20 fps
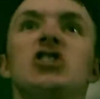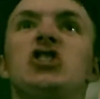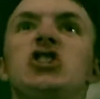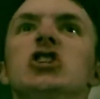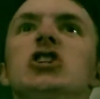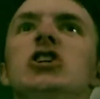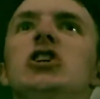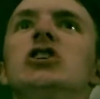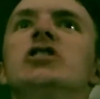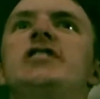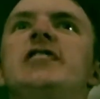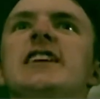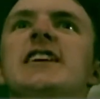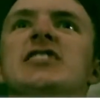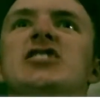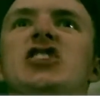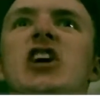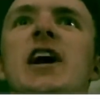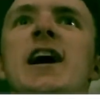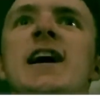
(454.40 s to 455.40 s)
Oh,
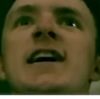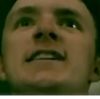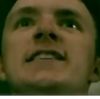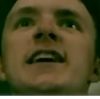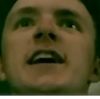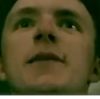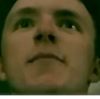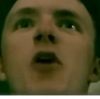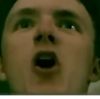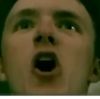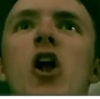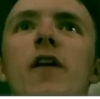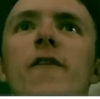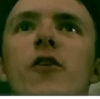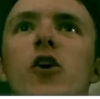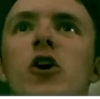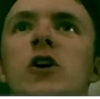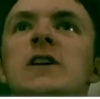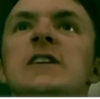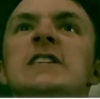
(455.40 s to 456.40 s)
yes! End him,
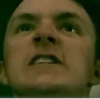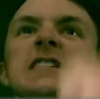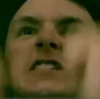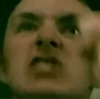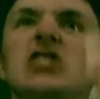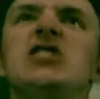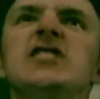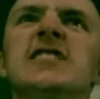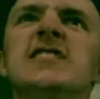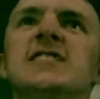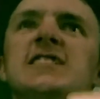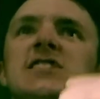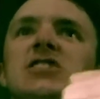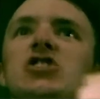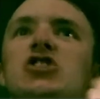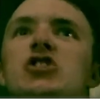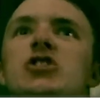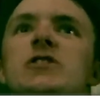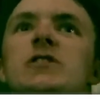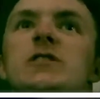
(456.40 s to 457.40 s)
Oliver!
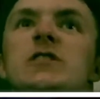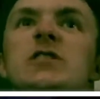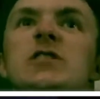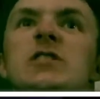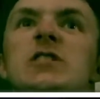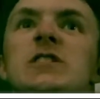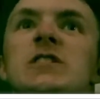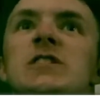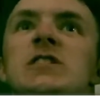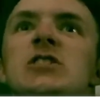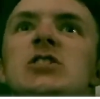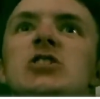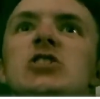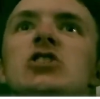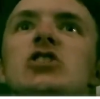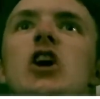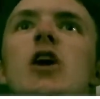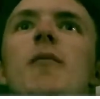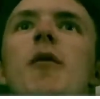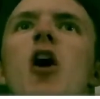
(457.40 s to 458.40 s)
Yes!
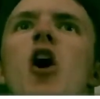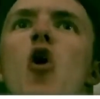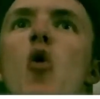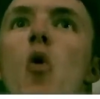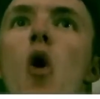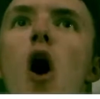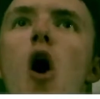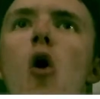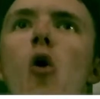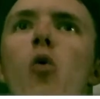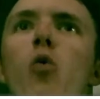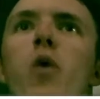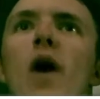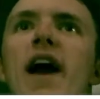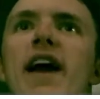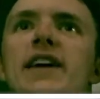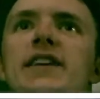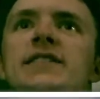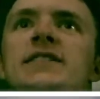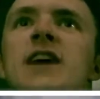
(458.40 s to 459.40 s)
Come on! Whoa,
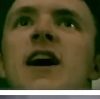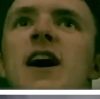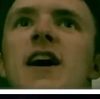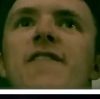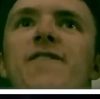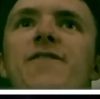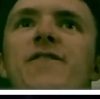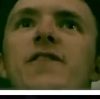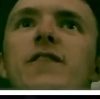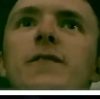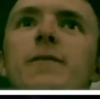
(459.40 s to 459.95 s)
wait, knife!